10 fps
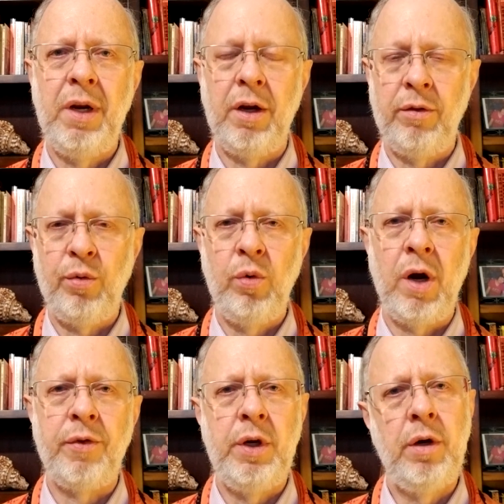And throughout
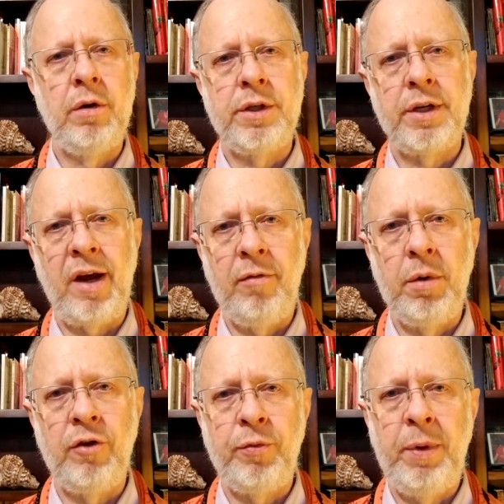the years as I've been
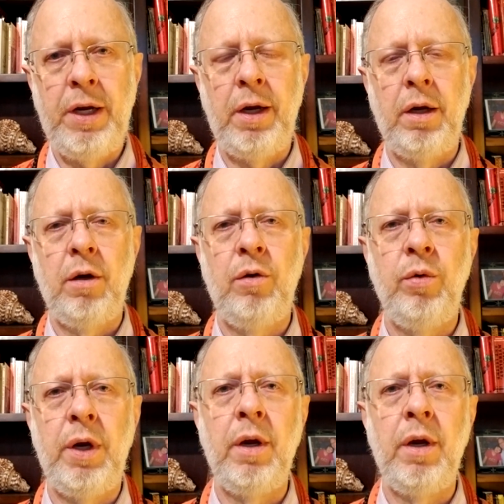speaking and doing